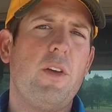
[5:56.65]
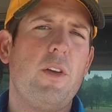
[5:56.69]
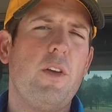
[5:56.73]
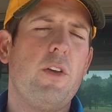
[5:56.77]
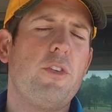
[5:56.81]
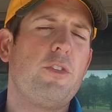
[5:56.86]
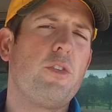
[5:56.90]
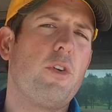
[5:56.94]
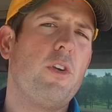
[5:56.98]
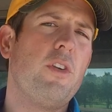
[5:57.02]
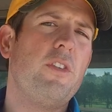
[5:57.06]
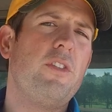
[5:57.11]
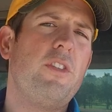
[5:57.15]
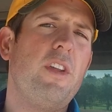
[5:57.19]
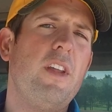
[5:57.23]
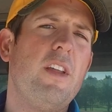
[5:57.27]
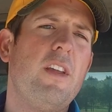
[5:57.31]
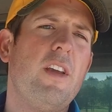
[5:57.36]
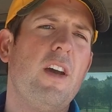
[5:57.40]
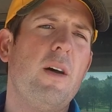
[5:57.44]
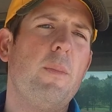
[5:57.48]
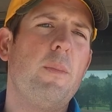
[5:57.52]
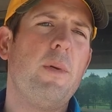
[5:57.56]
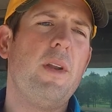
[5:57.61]
a certain seed
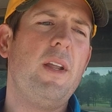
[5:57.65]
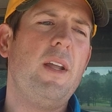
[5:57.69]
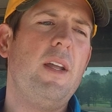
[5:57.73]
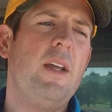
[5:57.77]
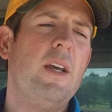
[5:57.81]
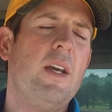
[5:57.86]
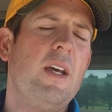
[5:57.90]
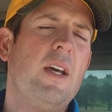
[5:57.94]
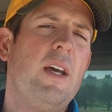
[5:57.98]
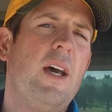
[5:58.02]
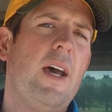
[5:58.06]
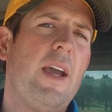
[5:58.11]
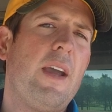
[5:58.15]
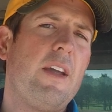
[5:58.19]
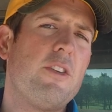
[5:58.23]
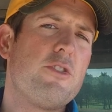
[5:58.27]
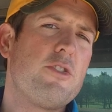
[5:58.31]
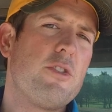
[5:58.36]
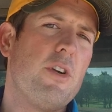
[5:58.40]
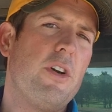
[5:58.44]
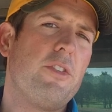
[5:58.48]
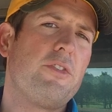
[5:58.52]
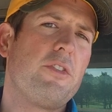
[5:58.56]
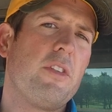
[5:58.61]
company, I can
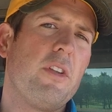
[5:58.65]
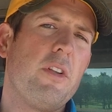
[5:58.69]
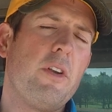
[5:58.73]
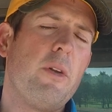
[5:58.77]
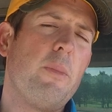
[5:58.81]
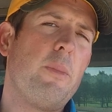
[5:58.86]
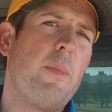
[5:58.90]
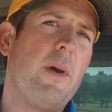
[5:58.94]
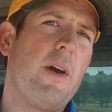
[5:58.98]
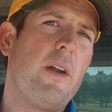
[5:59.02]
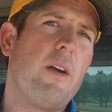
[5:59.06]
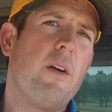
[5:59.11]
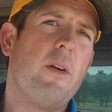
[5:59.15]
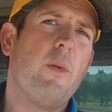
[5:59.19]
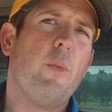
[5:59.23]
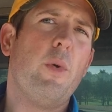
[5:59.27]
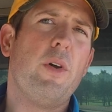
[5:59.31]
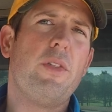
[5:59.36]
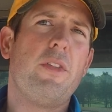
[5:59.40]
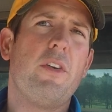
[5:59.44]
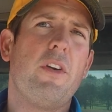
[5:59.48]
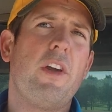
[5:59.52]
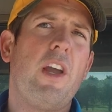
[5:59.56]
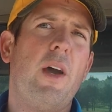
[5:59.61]
trust a little better
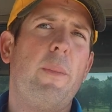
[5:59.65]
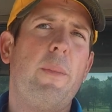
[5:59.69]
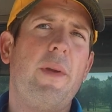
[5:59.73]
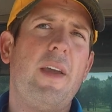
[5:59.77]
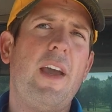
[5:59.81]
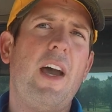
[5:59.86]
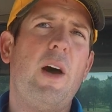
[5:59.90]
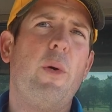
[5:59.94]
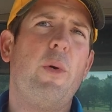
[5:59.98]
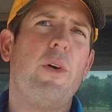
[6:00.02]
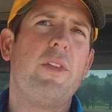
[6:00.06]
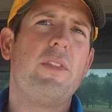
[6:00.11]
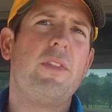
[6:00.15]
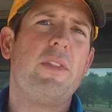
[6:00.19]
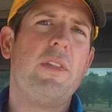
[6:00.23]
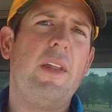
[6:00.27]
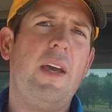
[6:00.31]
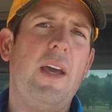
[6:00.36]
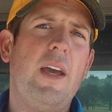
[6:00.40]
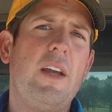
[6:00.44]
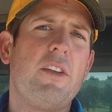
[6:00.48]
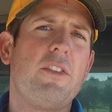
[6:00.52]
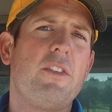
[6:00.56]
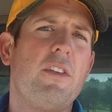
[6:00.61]
what they're coming out with
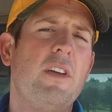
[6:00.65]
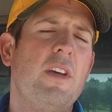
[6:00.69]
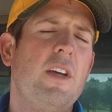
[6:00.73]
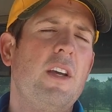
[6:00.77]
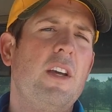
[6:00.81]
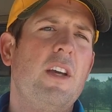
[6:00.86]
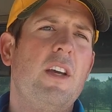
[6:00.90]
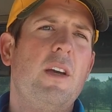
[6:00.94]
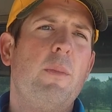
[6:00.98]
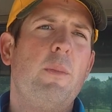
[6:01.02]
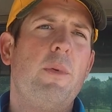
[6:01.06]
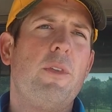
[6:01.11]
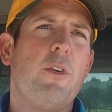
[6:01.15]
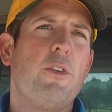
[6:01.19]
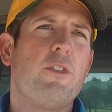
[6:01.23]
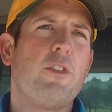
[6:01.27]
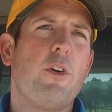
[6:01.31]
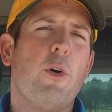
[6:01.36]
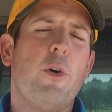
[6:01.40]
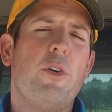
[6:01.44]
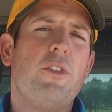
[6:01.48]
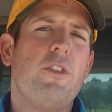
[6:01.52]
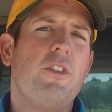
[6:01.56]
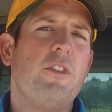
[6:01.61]
next. But there's
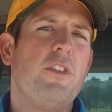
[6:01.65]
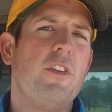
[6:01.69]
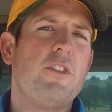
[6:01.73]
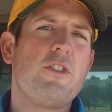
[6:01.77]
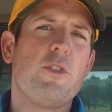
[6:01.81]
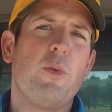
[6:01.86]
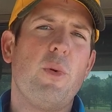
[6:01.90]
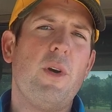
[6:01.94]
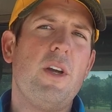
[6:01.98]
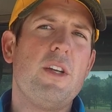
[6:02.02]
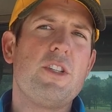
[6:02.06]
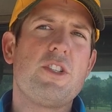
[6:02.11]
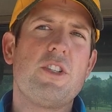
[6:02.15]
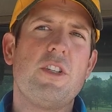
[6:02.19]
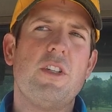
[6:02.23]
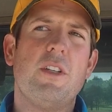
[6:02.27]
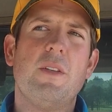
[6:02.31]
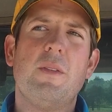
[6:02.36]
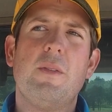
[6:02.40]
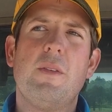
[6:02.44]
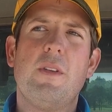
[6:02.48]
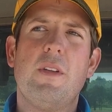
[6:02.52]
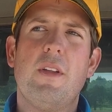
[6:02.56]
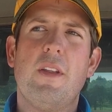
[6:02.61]
always a
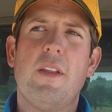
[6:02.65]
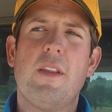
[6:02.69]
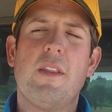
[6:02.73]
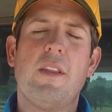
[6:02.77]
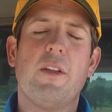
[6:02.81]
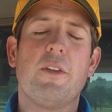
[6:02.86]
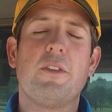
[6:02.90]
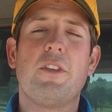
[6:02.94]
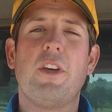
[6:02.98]
situation, they'll